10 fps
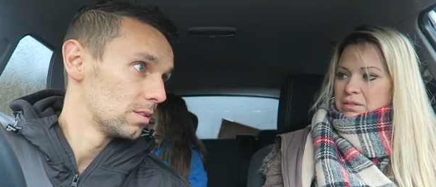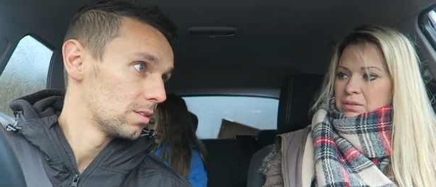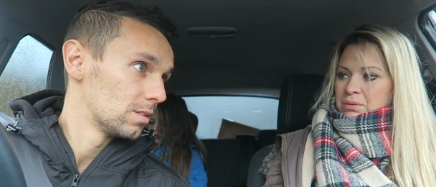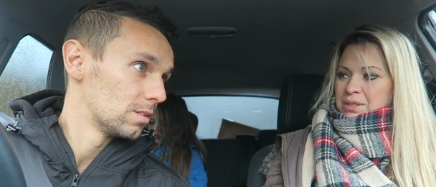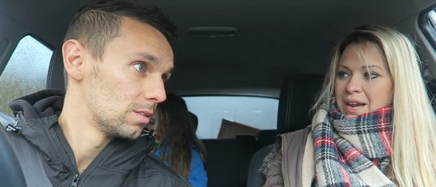
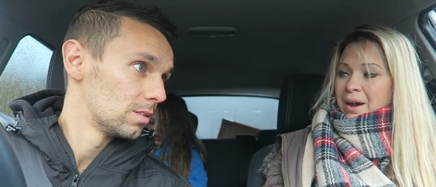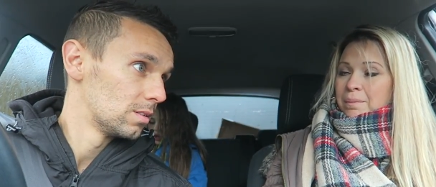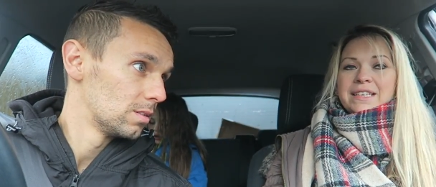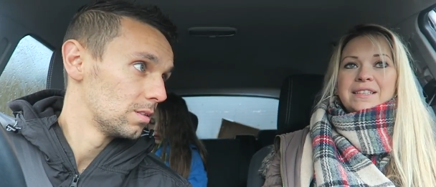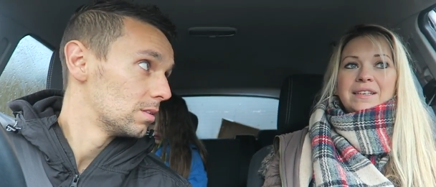Speaker 1: sort it
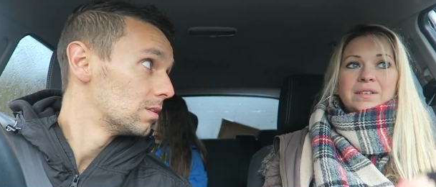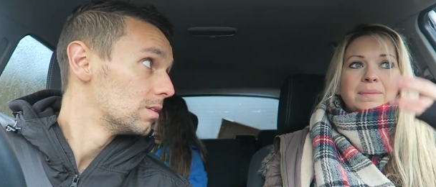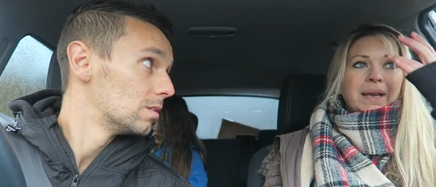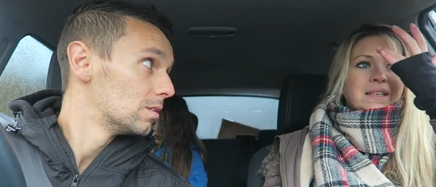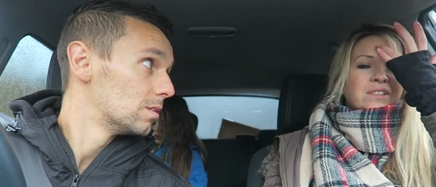out. He said to
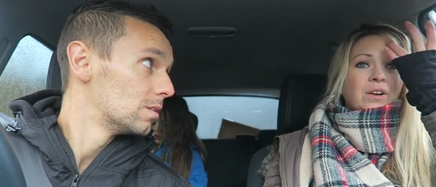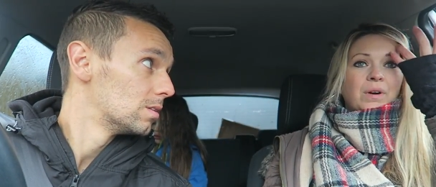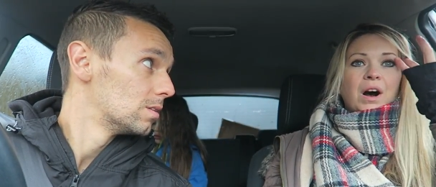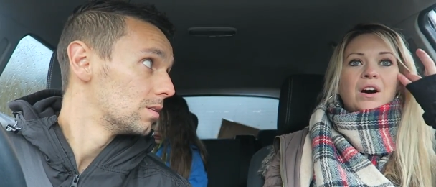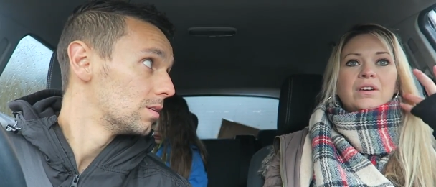me,
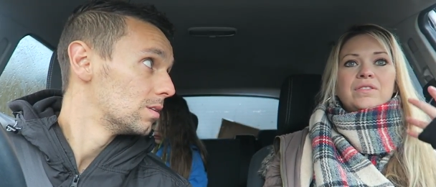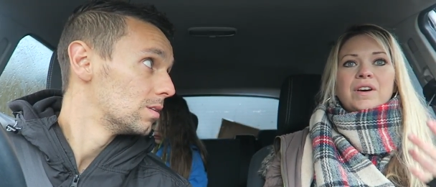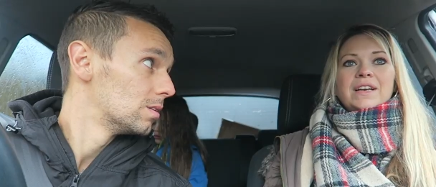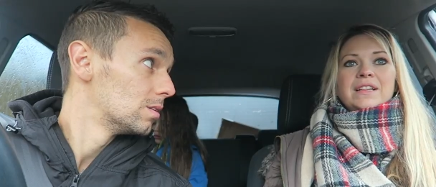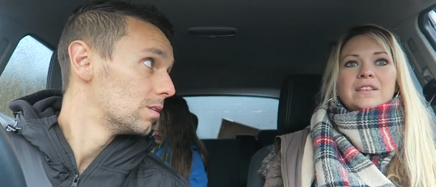so hard
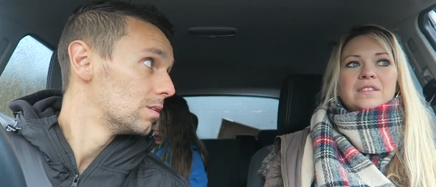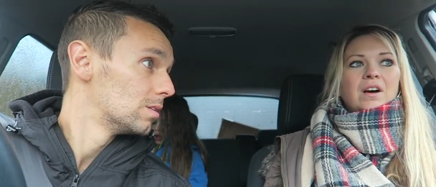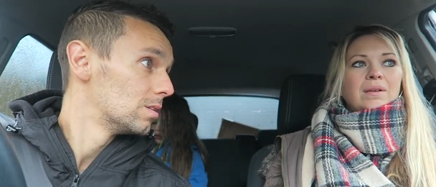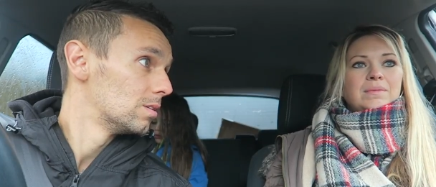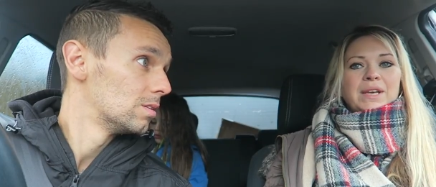finding the
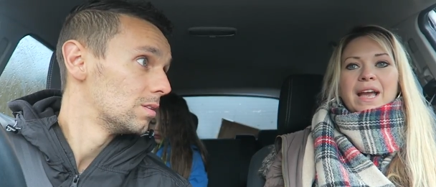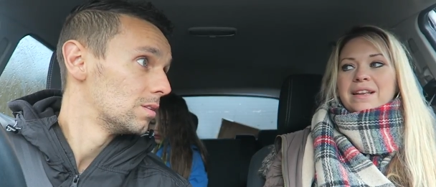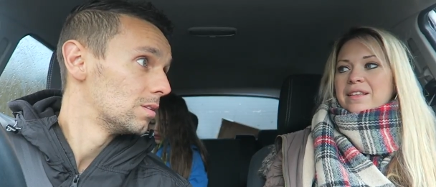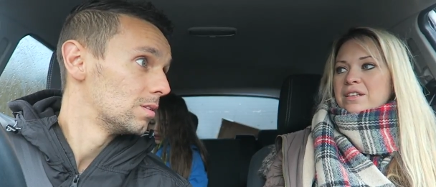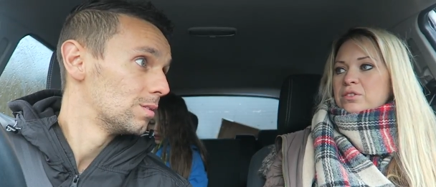time to get
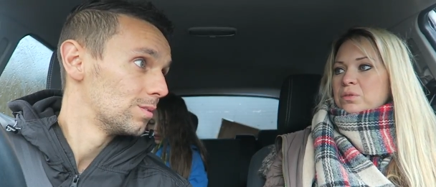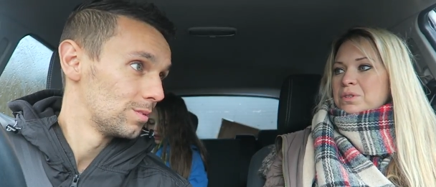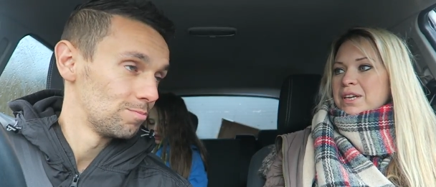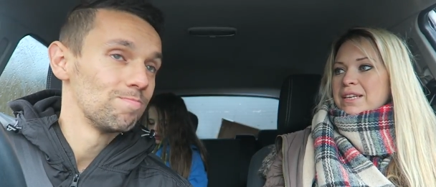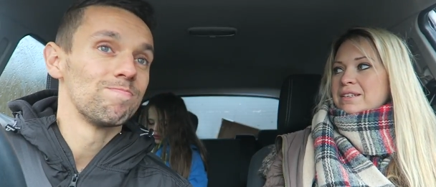anything
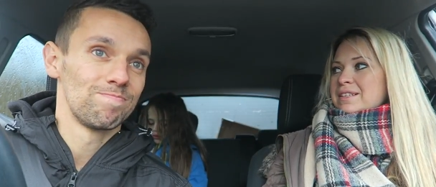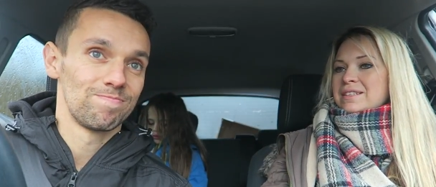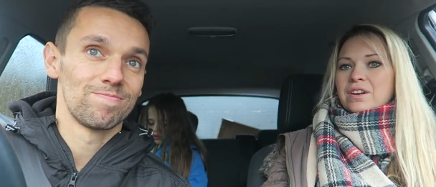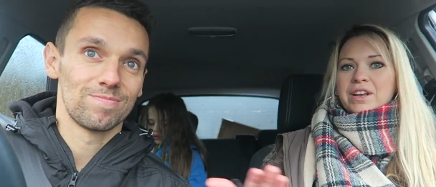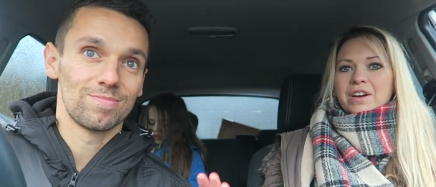sorted because
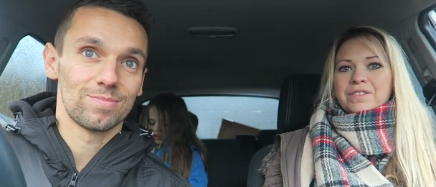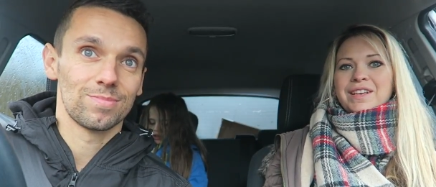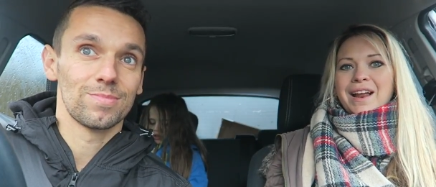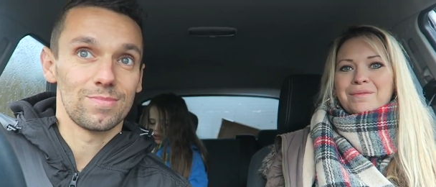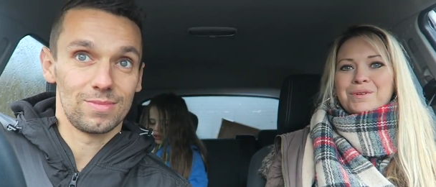he's looking after
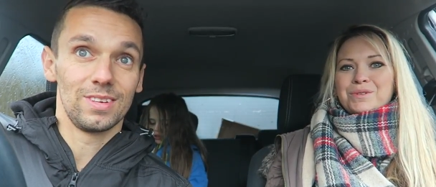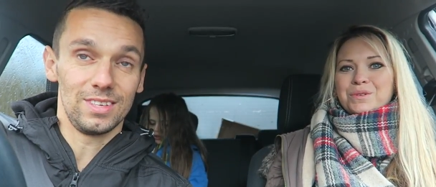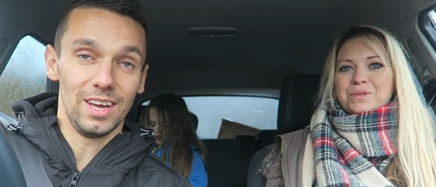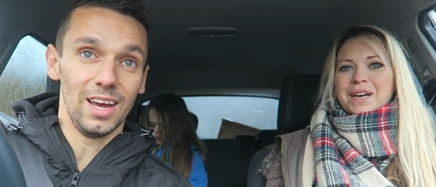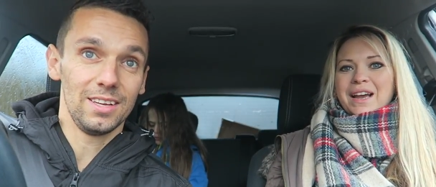the animals
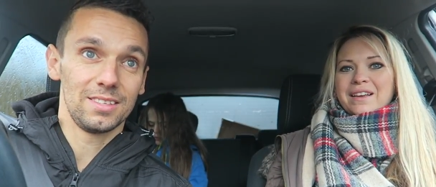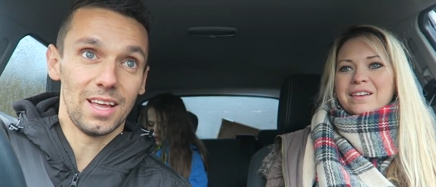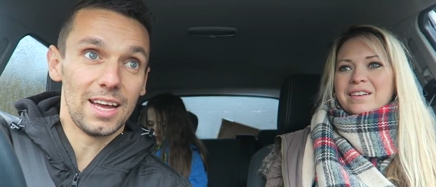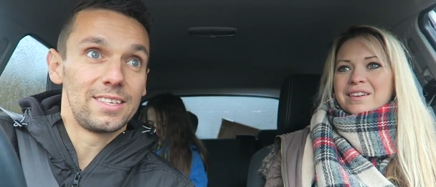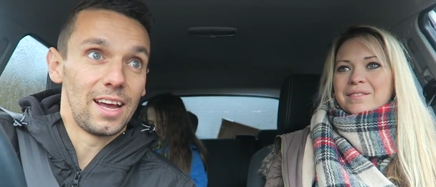all yeah, day. Yeah,
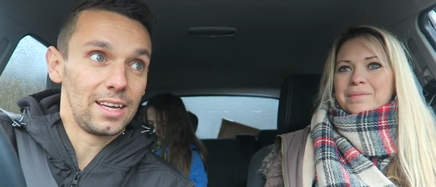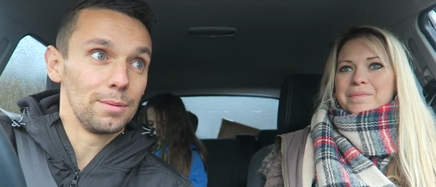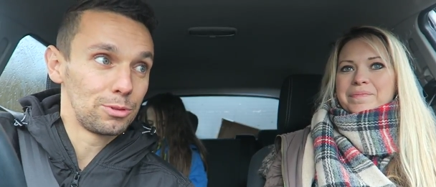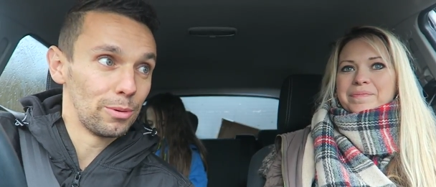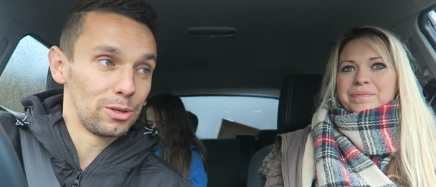
Speaker 2: they take
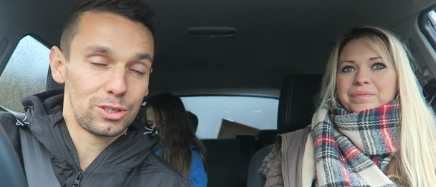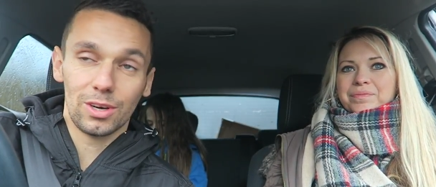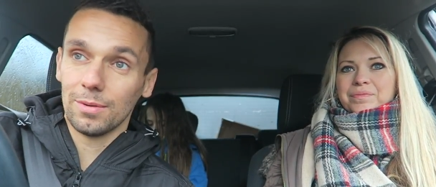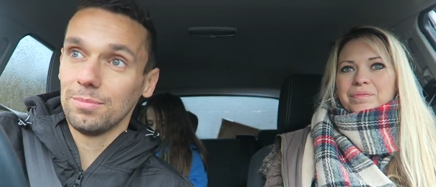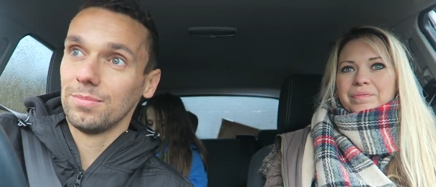up so much
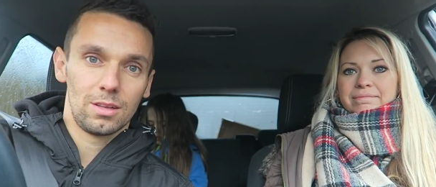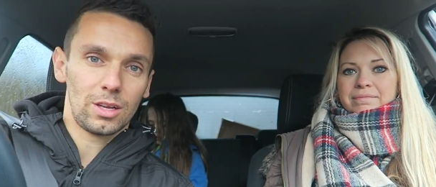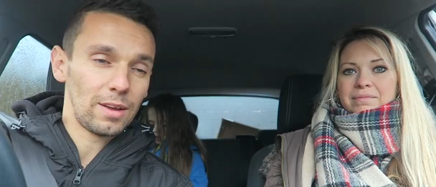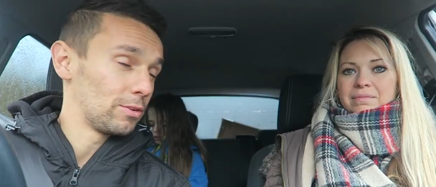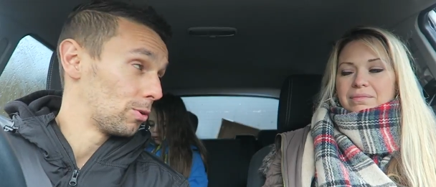time. It's
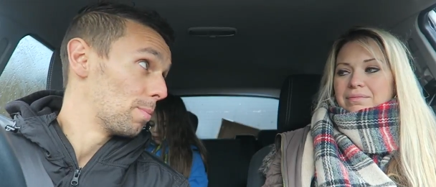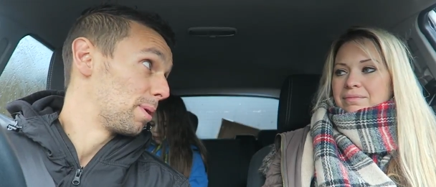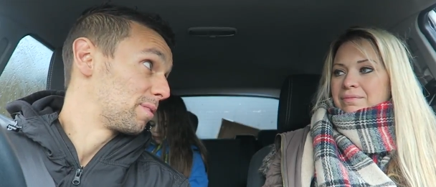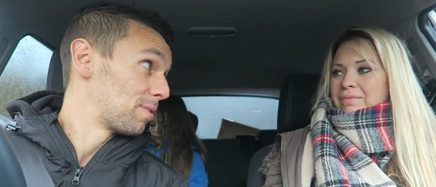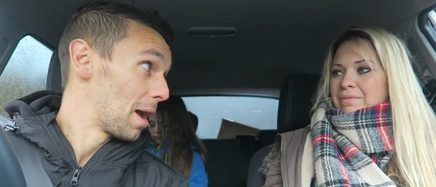like having your own
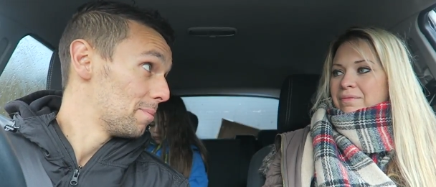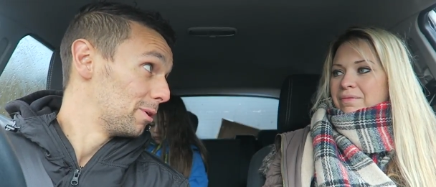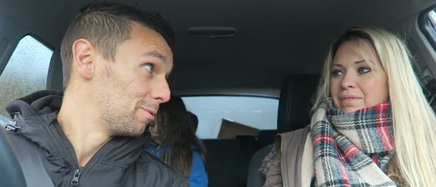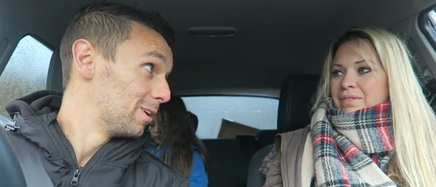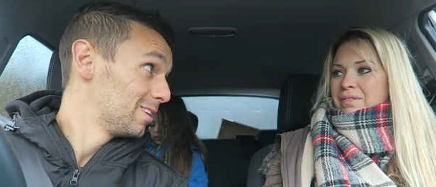big
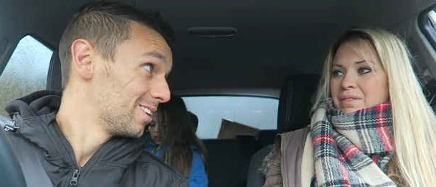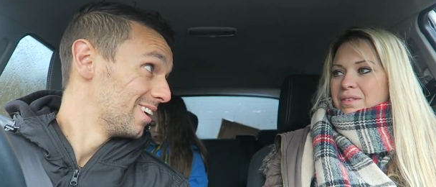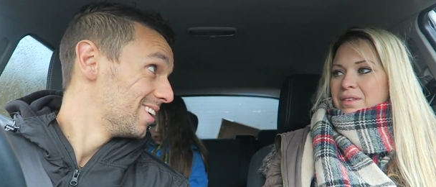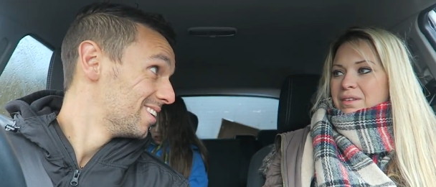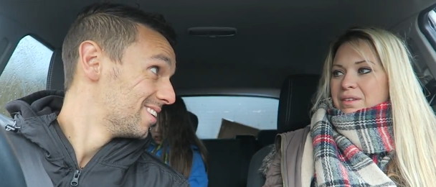family really, isn't
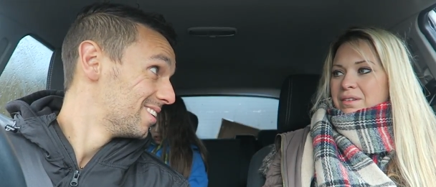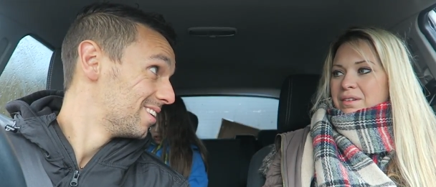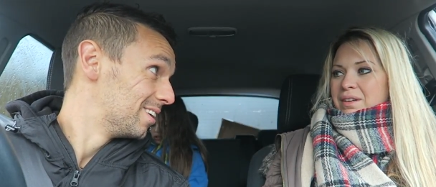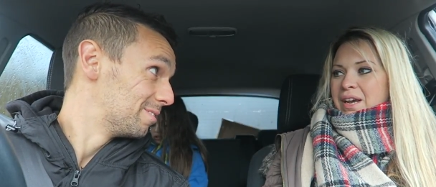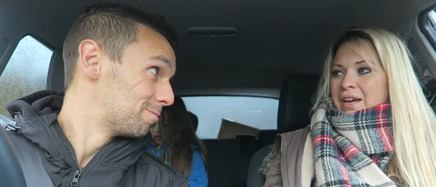it?
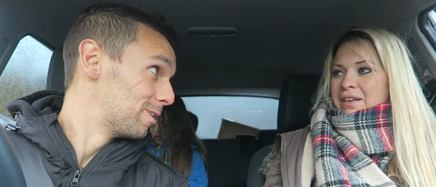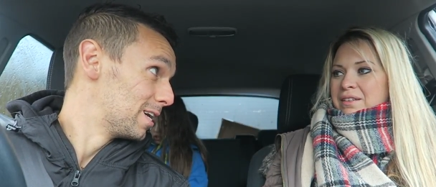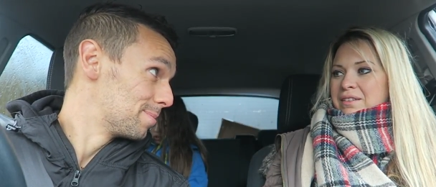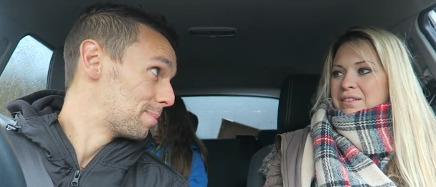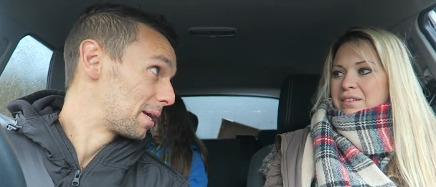yeah.
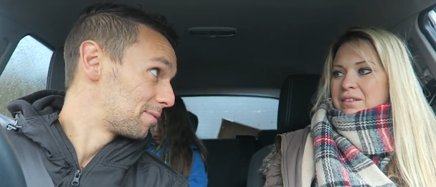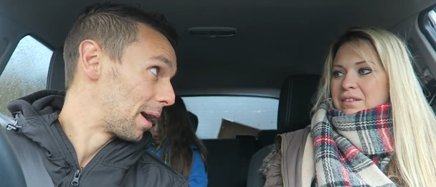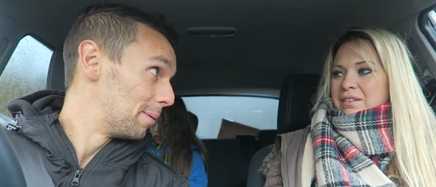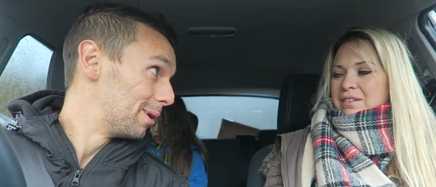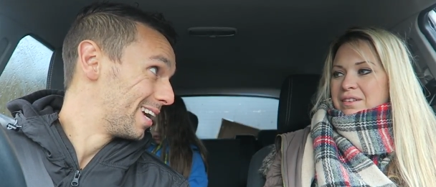really big
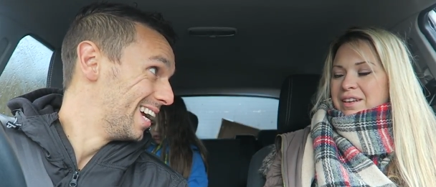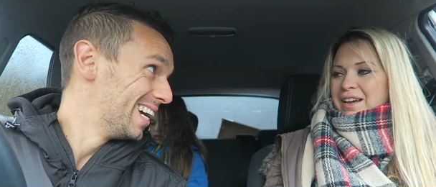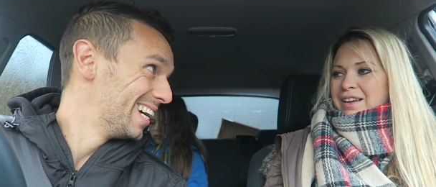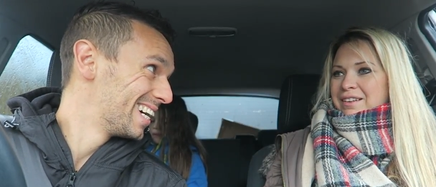family. yeah,